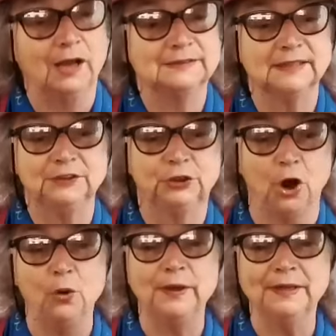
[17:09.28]
I said,
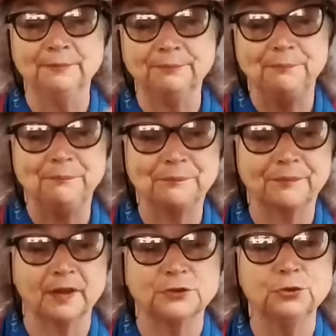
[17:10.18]
Go in
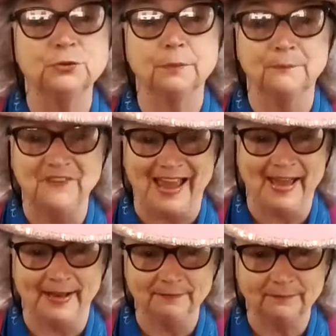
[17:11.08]
to the
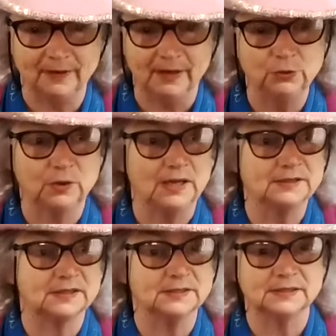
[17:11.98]
van and you
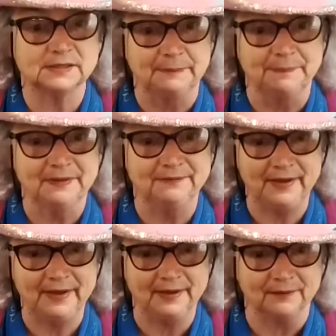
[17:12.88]
guys can sleep in the
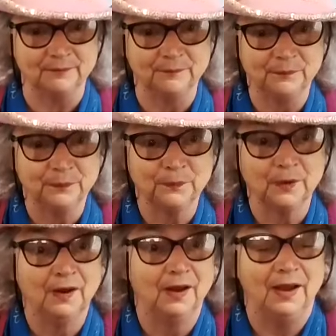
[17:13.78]
van.
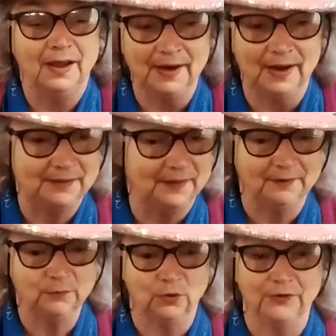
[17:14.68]
And I
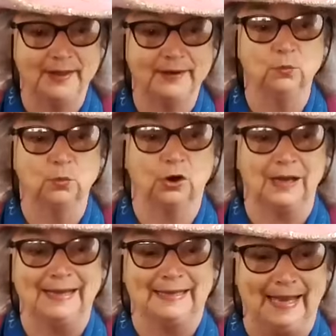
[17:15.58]
thought, well, that'll work,
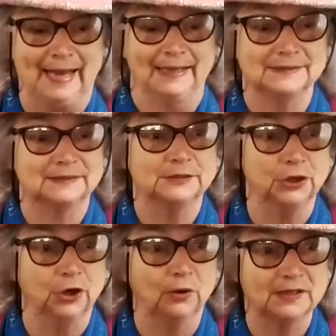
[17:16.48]
I guess, you
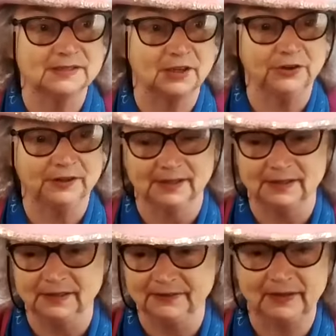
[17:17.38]
know, because they're
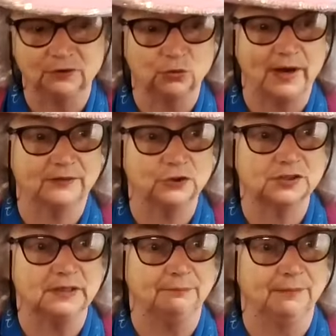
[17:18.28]
little and they can drag their
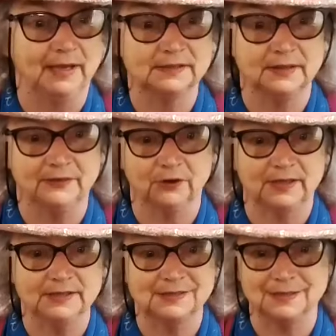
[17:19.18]
sleeping bags in there and
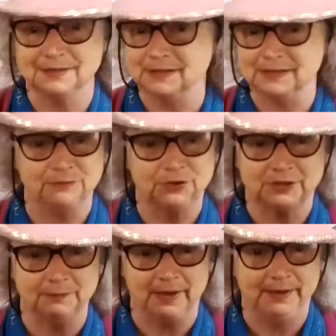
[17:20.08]
kids can sleep
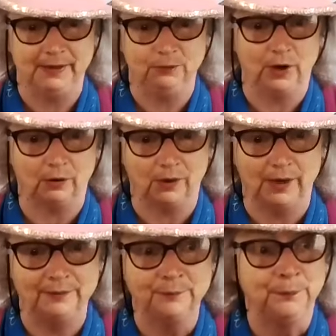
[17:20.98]
just about anywhere,
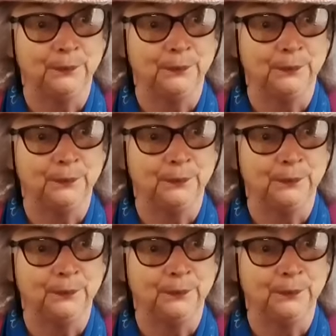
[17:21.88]
right?